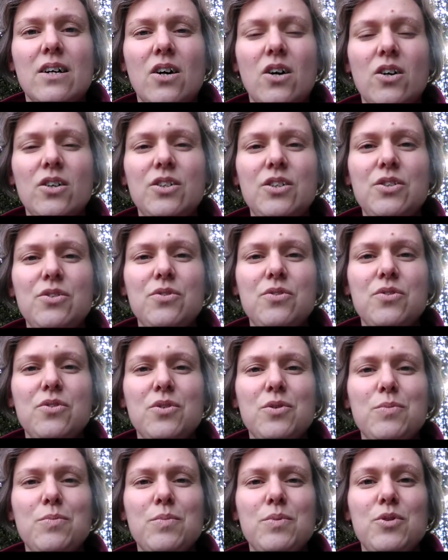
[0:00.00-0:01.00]
on
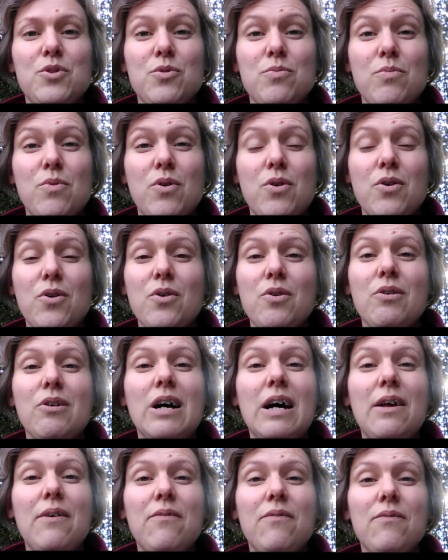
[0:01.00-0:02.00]
YouTube tomorrow.
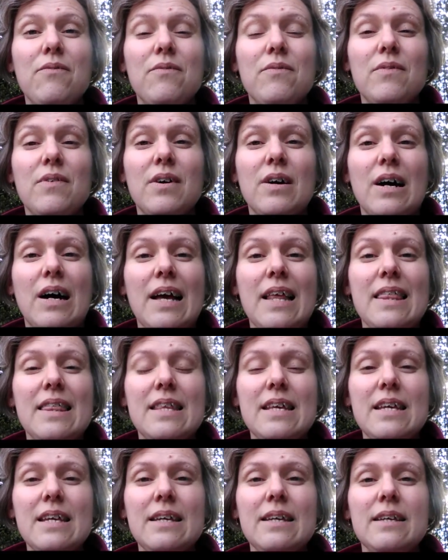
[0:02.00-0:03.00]
I I
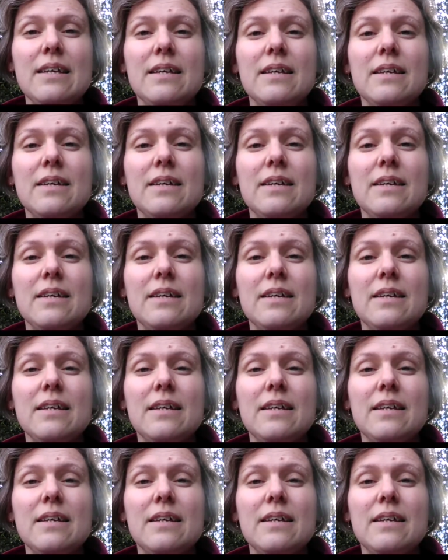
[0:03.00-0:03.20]
think